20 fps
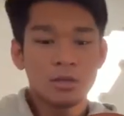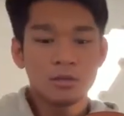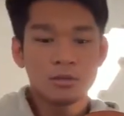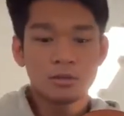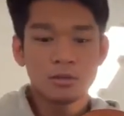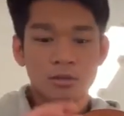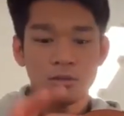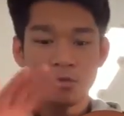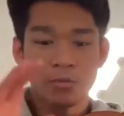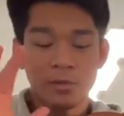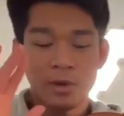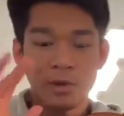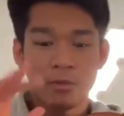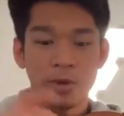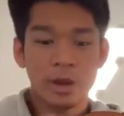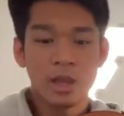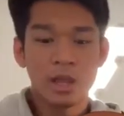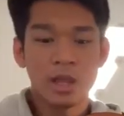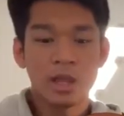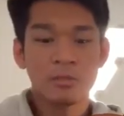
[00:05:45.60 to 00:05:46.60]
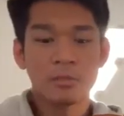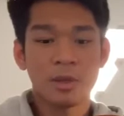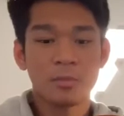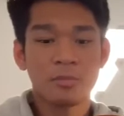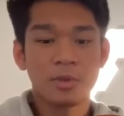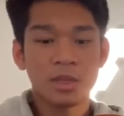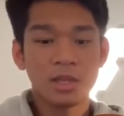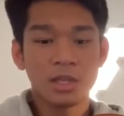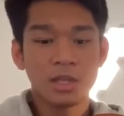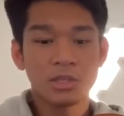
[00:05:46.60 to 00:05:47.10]
my right hand, my
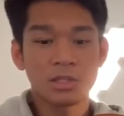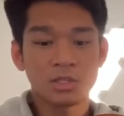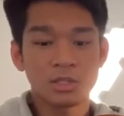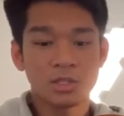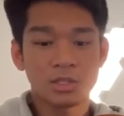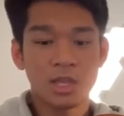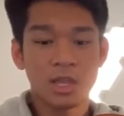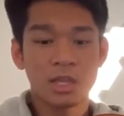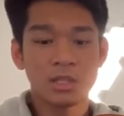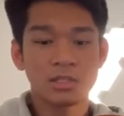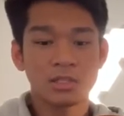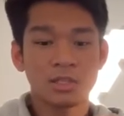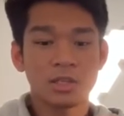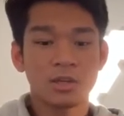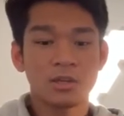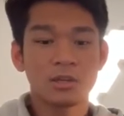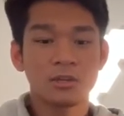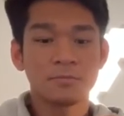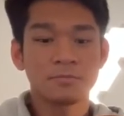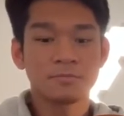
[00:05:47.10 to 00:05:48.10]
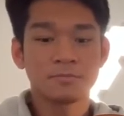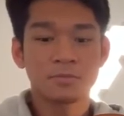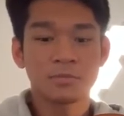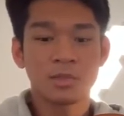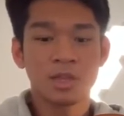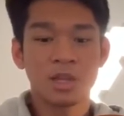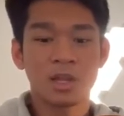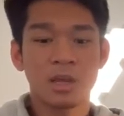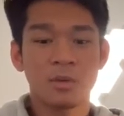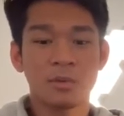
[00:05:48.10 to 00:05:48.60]
pinky just stays here.
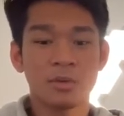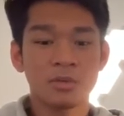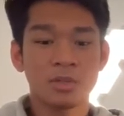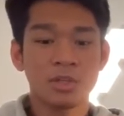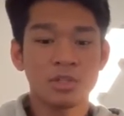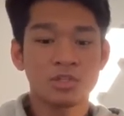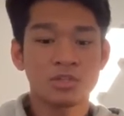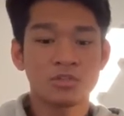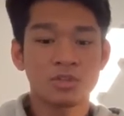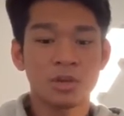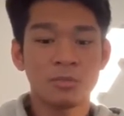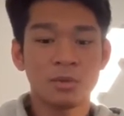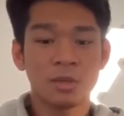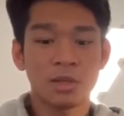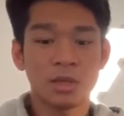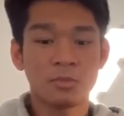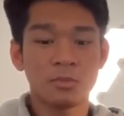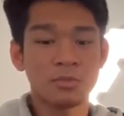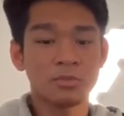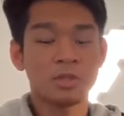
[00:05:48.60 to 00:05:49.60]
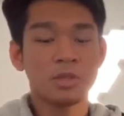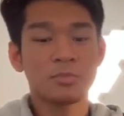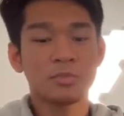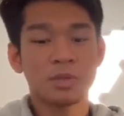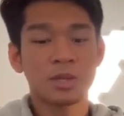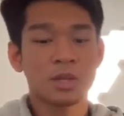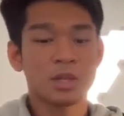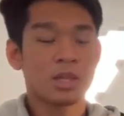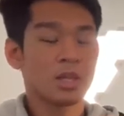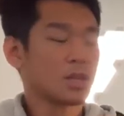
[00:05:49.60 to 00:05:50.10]
And I'm only strumming, I'm only
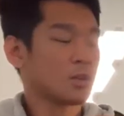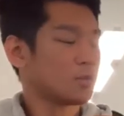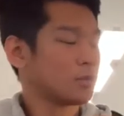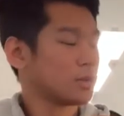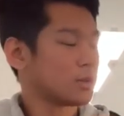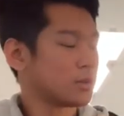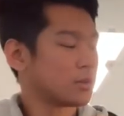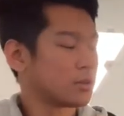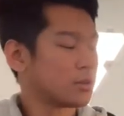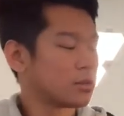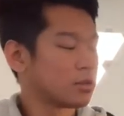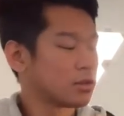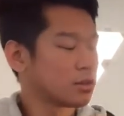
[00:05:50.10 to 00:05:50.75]
plucking with